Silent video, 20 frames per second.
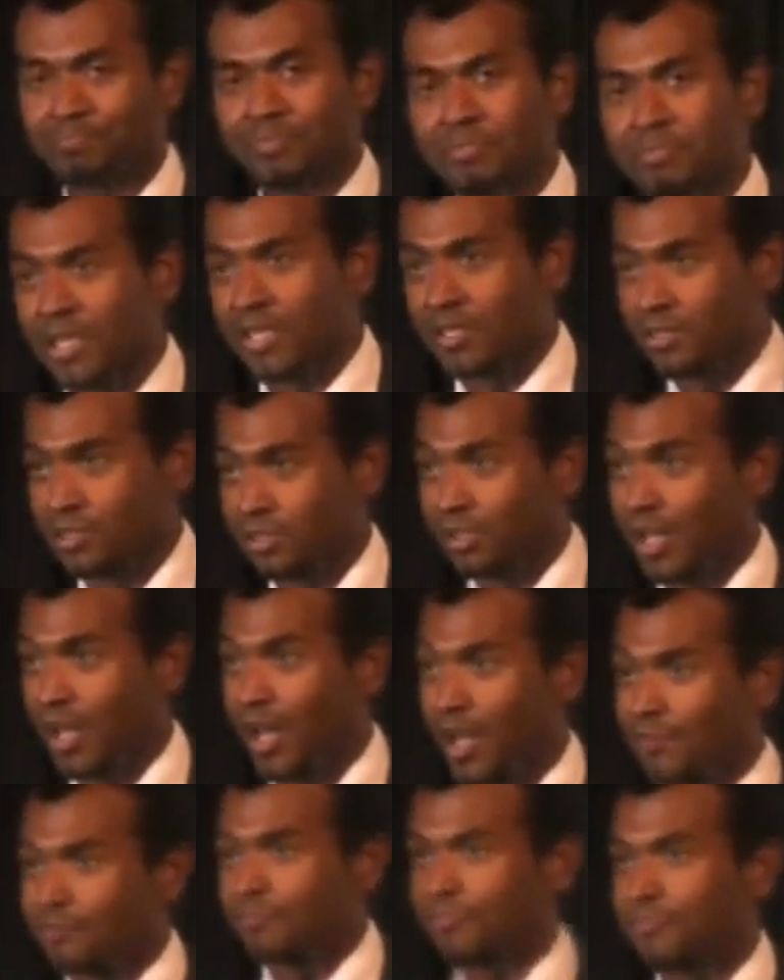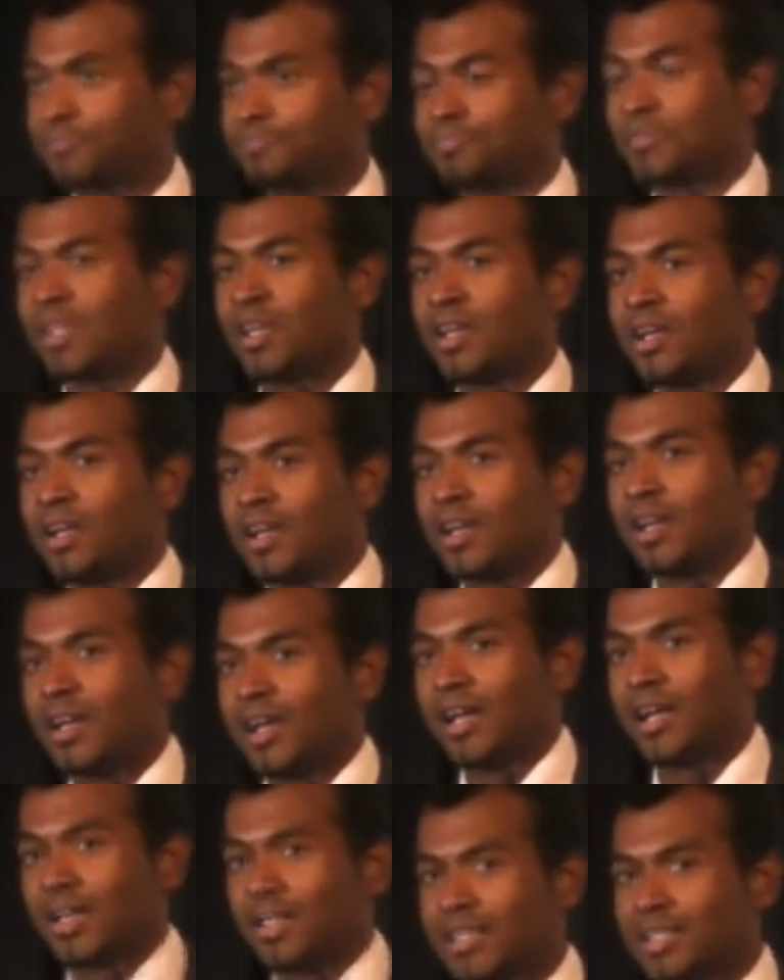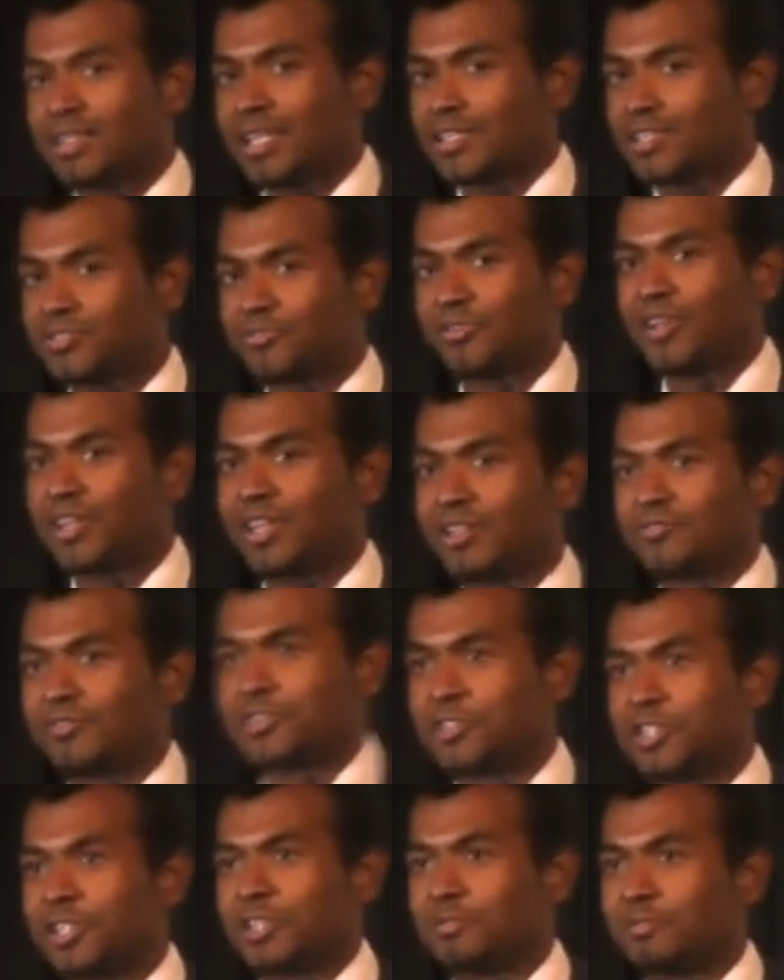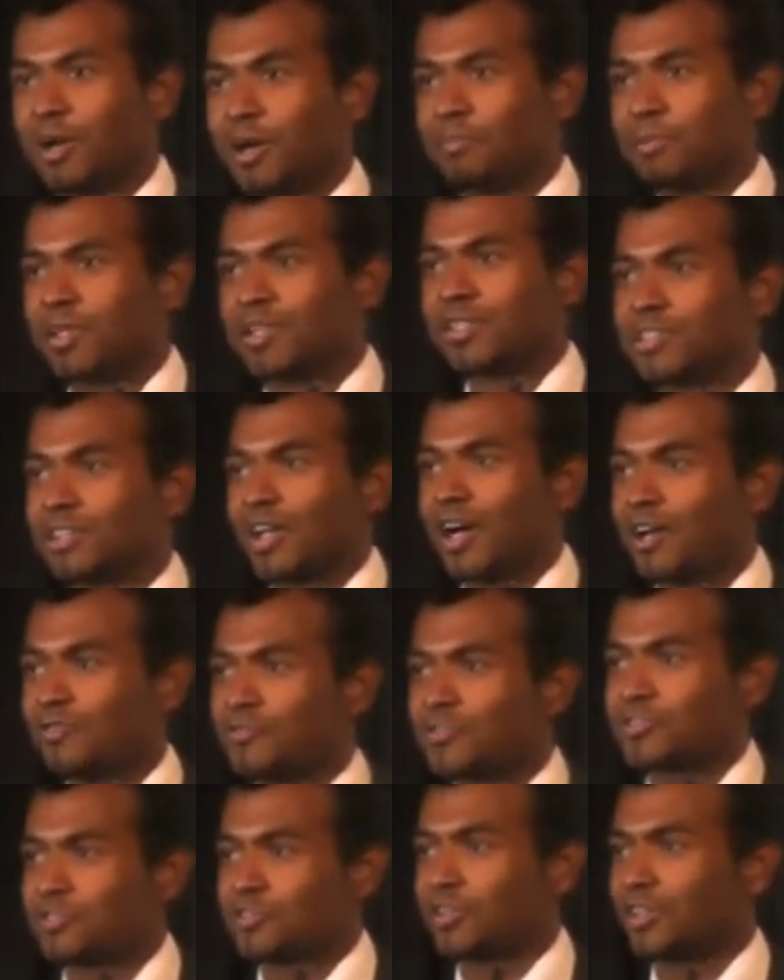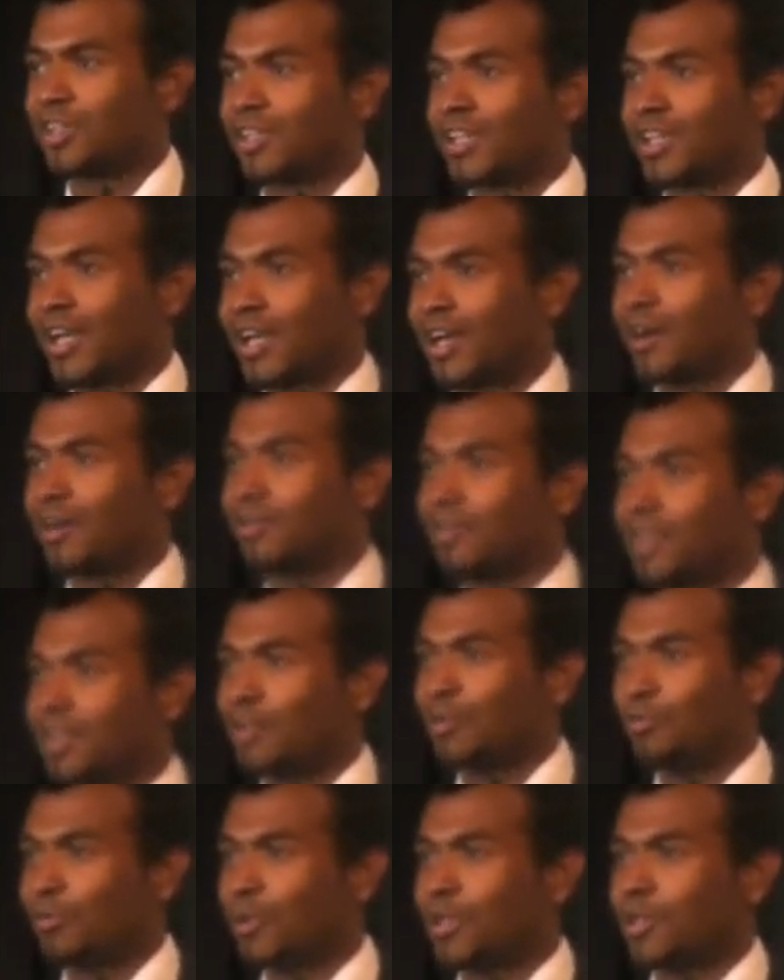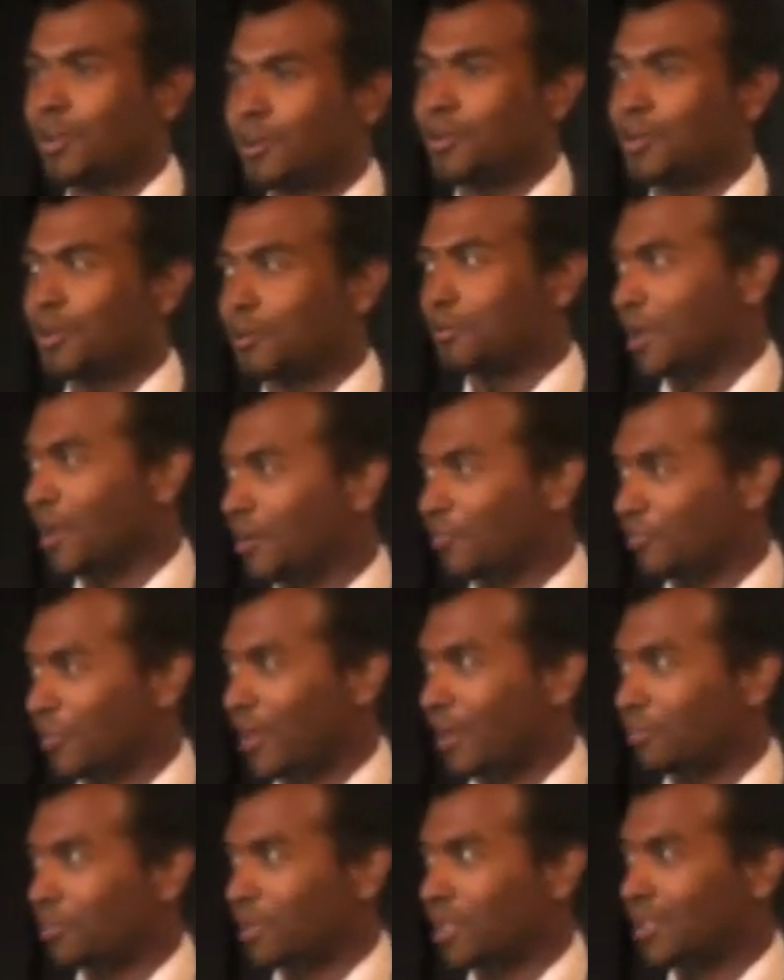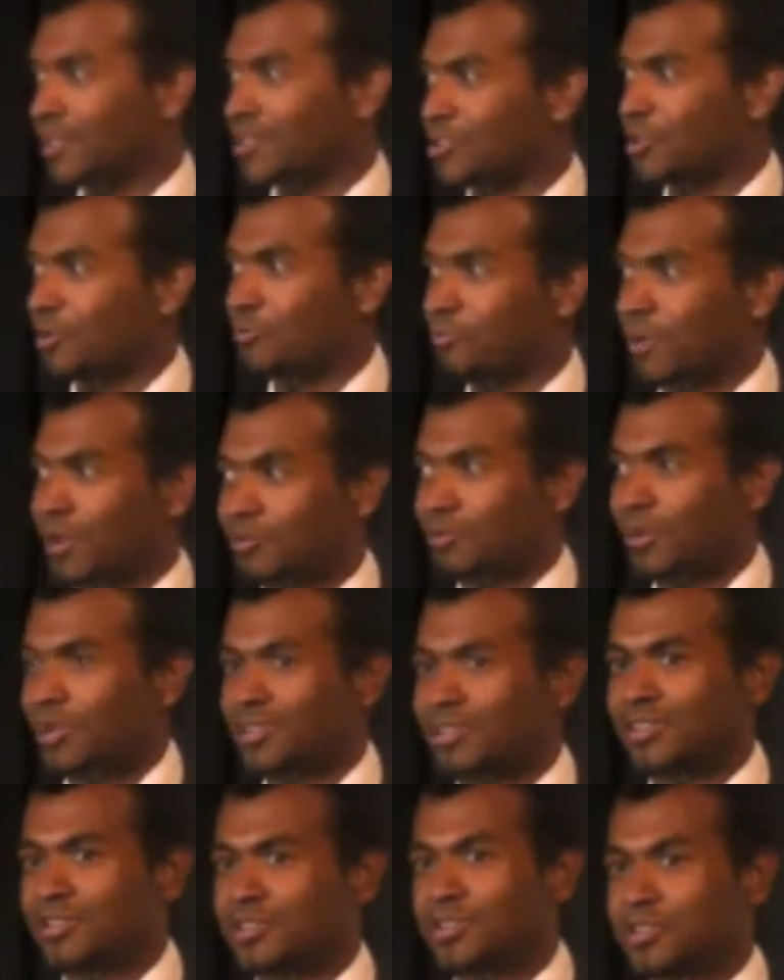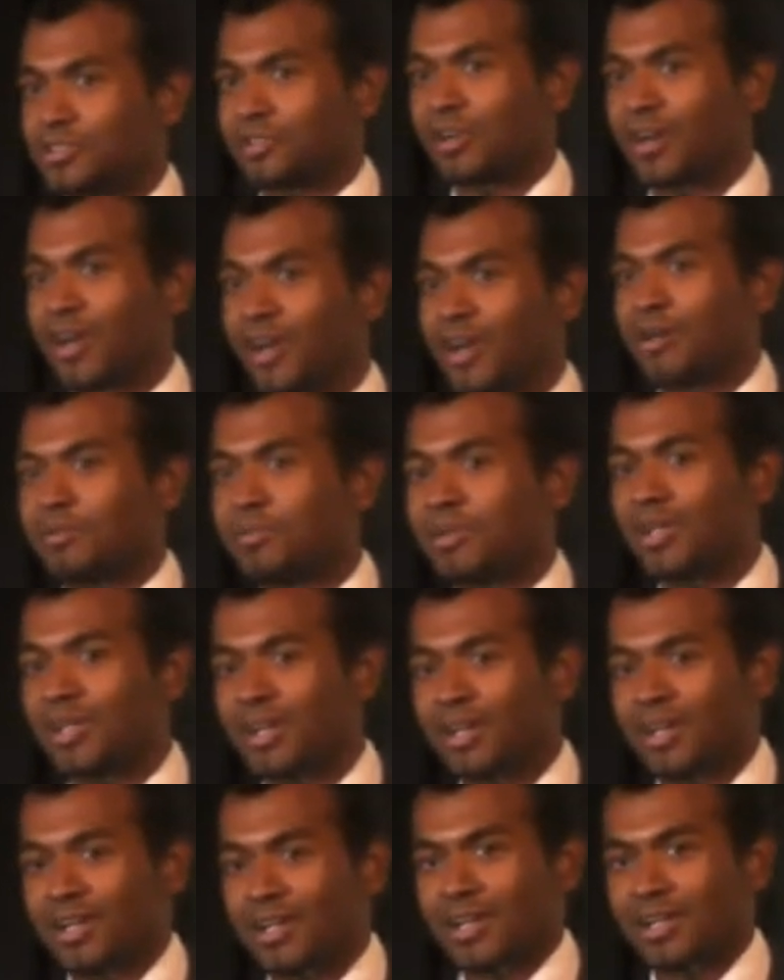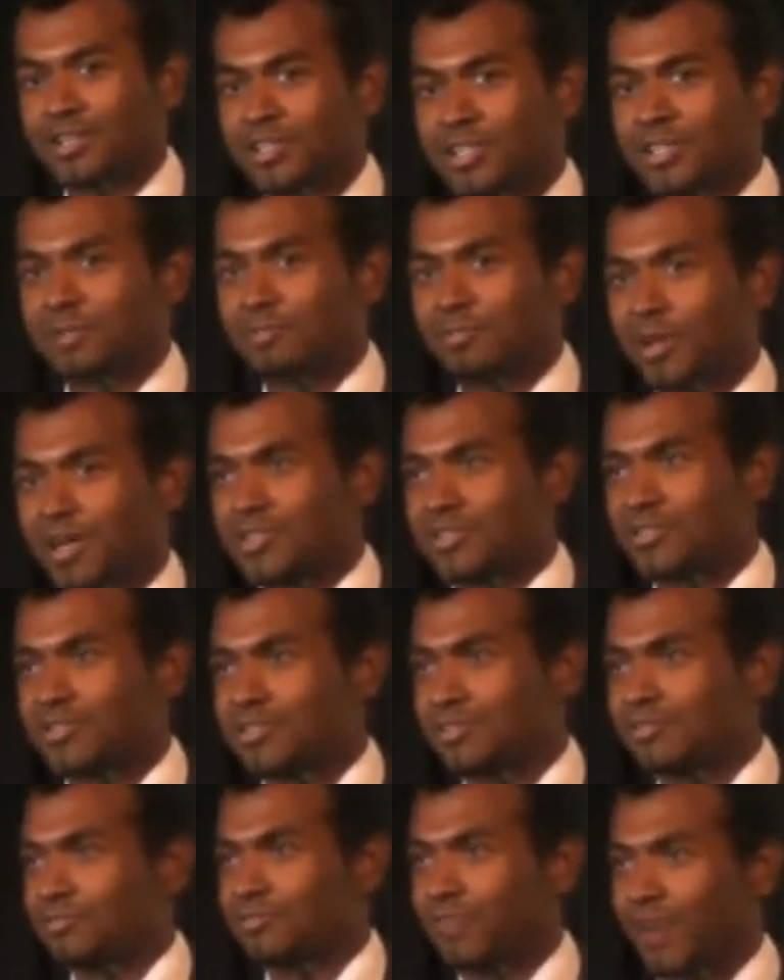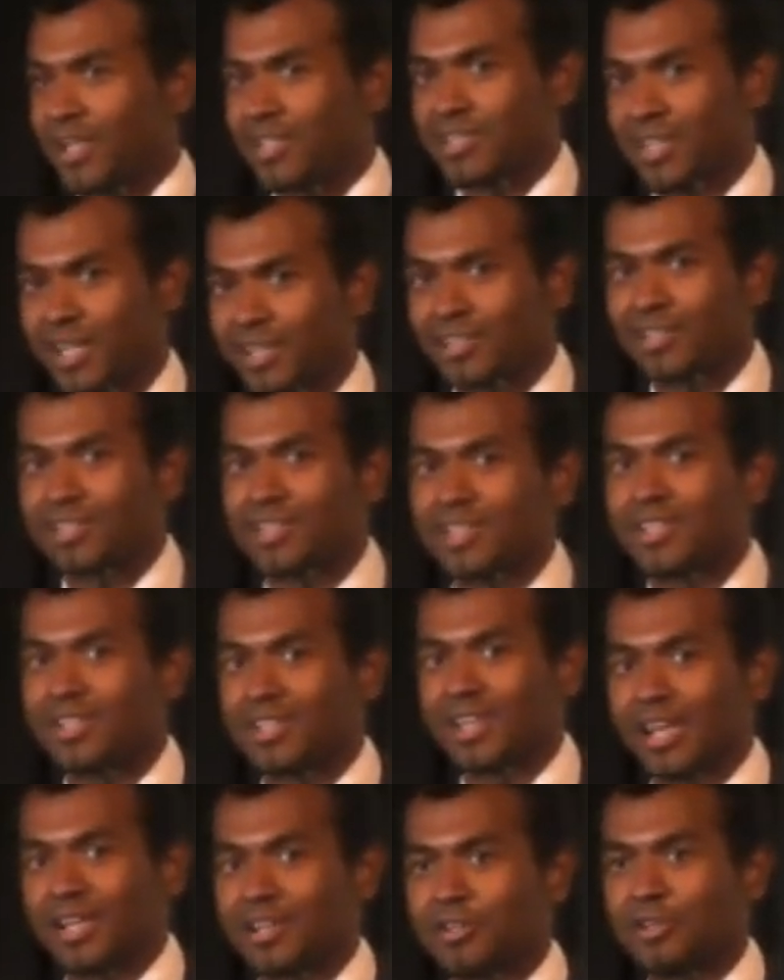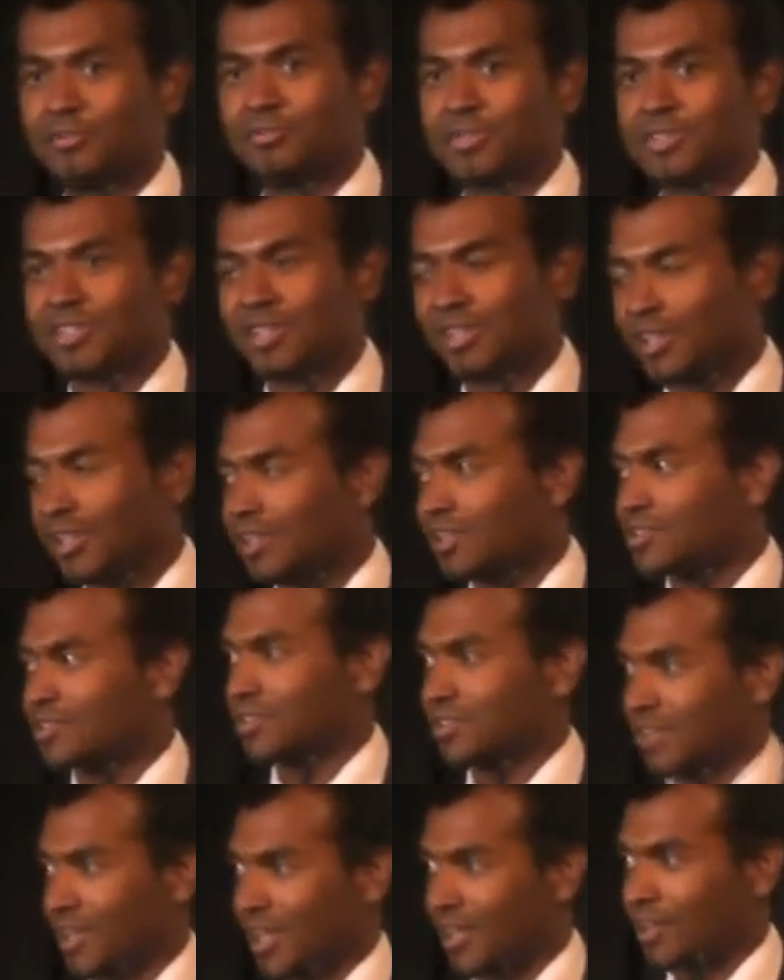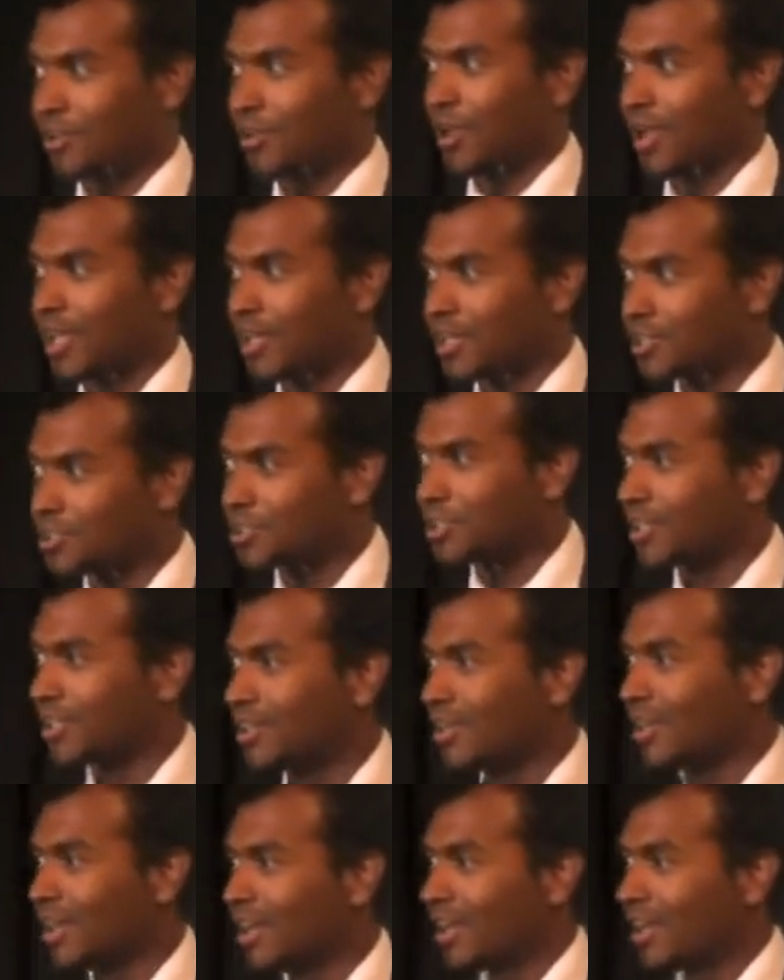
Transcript: means life. And I think that's fitting for Chittama, because life is really how we know her in our family. There's no better word to describe Chittama's vitality and her resilience and her energy